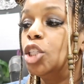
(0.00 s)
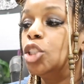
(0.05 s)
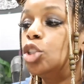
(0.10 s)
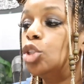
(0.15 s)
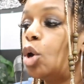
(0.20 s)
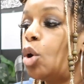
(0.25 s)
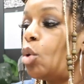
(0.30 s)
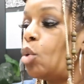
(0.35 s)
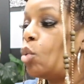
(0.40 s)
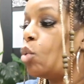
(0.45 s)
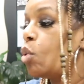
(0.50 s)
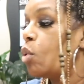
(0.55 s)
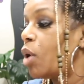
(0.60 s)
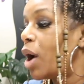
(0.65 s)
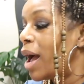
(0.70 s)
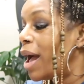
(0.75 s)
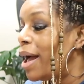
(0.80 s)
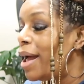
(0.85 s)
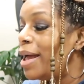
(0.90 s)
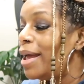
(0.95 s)

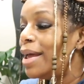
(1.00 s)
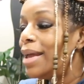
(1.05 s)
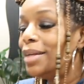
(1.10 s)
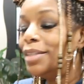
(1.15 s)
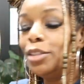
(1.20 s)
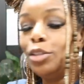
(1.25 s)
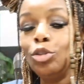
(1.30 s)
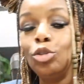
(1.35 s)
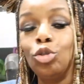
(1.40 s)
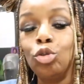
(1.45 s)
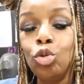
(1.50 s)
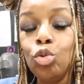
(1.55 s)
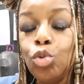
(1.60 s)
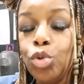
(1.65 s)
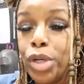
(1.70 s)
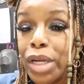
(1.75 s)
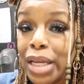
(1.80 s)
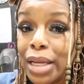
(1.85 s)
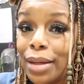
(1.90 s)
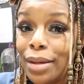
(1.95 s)
So I asked the
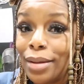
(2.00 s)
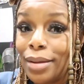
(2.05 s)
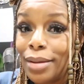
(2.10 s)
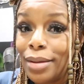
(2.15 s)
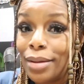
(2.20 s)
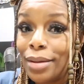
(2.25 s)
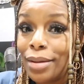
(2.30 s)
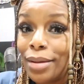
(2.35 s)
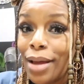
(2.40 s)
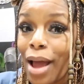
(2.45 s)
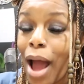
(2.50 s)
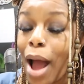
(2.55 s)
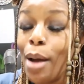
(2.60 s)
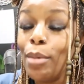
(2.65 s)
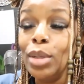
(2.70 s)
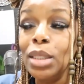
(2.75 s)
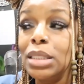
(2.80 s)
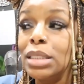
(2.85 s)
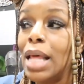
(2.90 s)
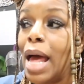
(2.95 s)
student,
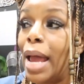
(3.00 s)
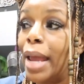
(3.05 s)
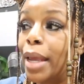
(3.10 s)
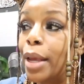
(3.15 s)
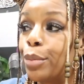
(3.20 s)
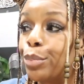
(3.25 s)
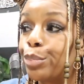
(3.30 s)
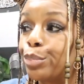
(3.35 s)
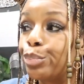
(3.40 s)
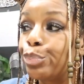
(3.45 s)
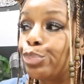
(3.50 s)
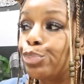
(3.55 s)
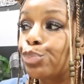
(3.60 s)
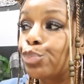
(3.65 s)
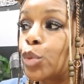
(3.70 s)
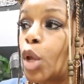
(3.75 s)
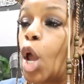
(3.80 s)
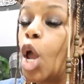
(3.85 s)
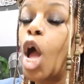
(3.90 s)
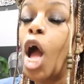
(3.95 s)
I was like,
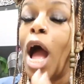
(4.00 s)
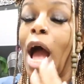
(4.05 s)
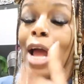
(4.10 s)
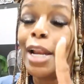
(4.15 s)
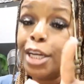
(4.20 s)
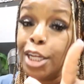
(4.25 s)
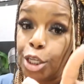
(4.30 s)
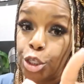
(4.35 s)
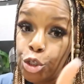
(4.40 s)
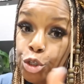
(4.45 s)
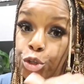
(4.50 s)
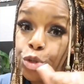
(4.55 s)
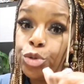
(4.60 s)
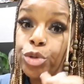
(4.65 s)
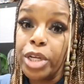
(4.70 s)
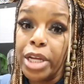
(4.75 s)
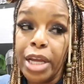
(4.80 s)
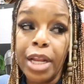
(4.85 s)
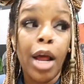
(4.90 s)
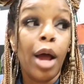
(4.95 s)
I need
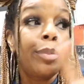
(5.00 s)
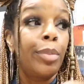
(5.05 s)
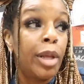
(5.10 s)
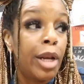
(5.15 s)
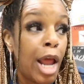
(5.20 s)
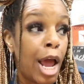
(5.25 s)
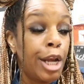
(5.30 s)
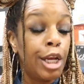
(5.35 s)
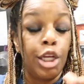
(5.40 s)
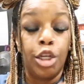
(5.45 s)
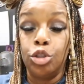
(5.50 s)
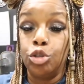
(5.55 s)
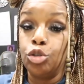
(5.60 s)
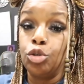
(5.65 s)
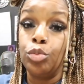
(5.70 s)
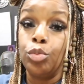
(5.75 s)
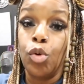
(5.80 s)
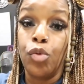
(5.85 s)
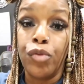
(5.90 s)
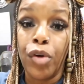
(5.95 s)
you to get up and I need
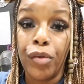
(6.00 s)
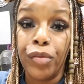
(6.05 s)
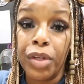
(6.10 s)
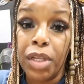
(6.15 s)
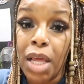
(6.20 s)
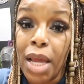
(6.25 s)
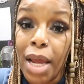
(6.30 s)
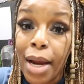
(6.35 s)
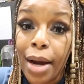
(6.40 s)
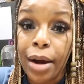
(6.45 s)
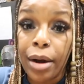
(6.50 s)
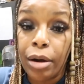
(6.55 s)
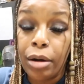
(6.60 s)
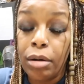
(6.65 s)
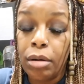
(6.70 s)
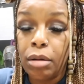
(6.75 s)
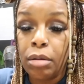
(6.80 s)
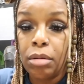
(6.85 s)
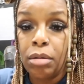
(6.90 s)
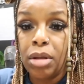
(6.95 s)
you to move over there.
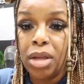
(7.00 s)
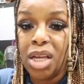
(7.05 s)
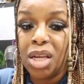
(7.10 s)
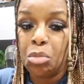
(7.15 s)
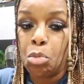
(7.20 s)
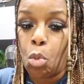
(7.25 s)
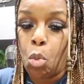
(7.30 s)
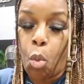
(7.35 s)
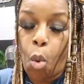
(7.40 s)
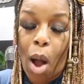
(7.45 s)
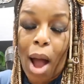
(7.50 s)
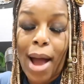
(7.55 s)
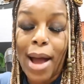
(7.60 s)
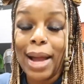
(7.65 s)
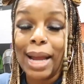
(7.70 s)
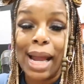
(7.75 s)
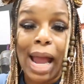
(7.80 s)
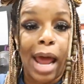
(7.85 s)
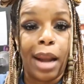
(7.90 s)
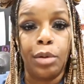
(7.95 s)

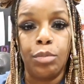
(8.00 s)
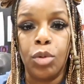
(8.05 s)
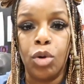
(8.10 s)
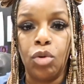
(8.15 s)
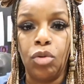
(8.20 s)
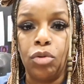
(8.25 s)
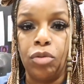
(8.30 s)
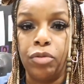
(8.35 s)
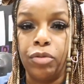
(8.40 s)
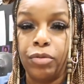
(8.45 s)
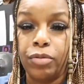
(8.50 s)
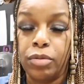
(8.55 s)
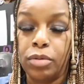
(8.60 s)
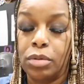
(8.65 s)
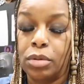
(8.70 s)
Why I gotta move?